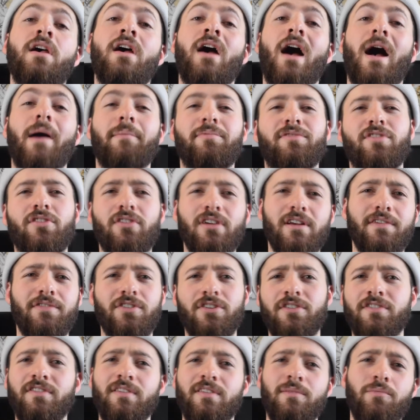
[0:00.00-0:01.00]
I'm sorry if
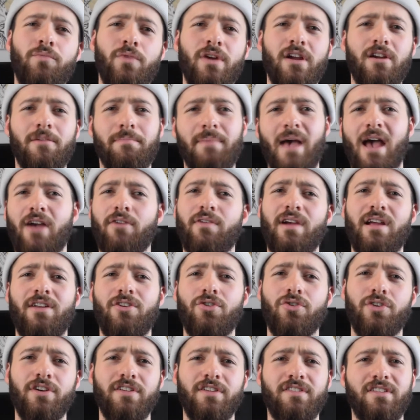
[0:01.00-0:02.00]
there's some weird background
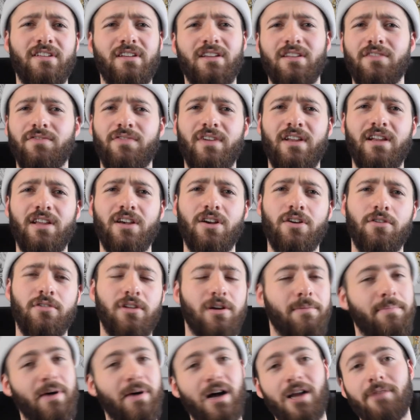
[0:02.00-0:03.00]
noise in this video.
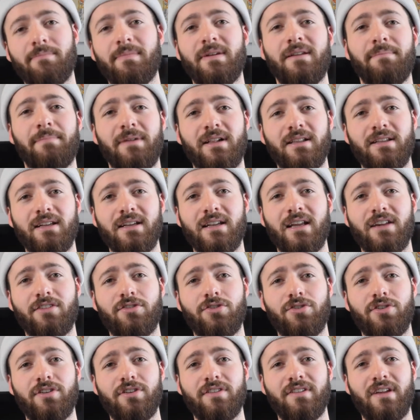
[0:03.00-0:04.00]
The apartment building next
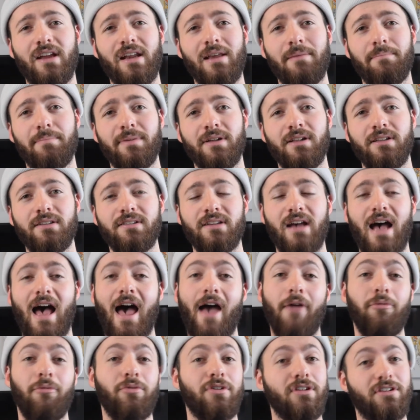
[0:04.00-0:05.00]
door is getting built.
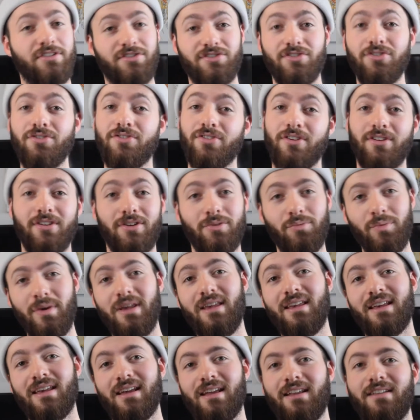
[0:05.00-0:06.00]
I will shoot on the
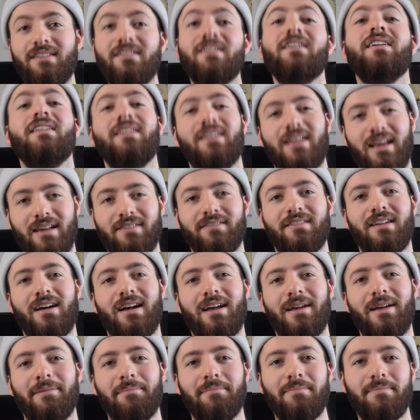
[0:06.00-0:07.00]
weekend next
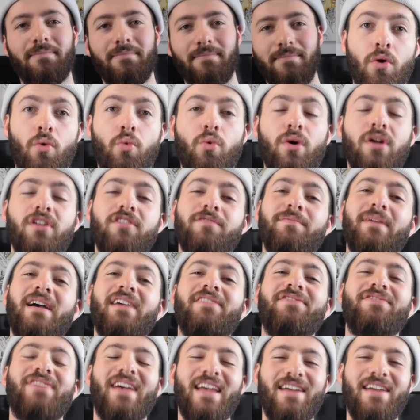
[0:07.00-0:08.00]
time. One of my
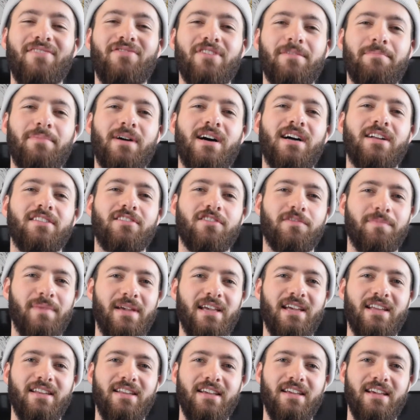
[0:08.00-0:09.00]
favorite parts of
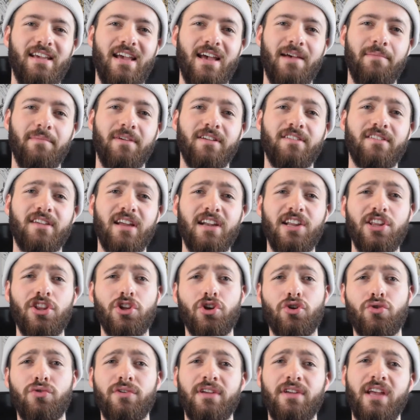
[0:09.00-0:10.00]
being a DM is getting to
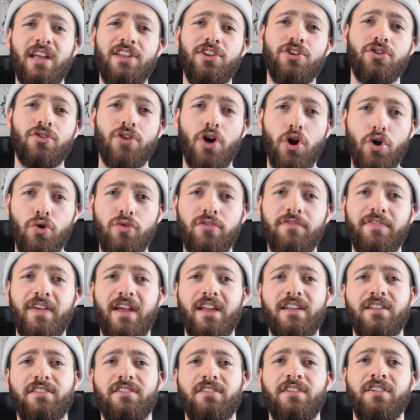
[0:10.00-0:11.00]
create your own
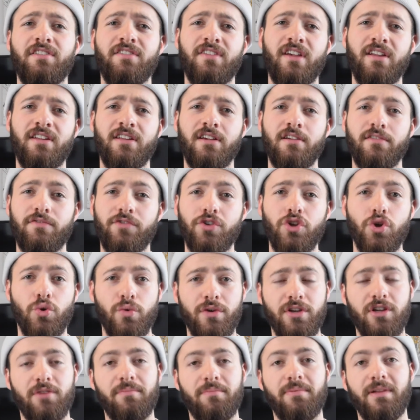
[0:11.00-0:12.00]
fantasy setting for you
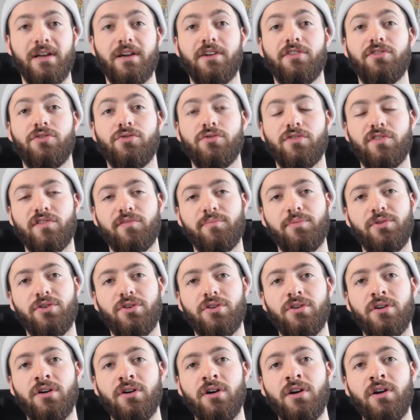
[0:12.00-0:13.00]
and your players to explore.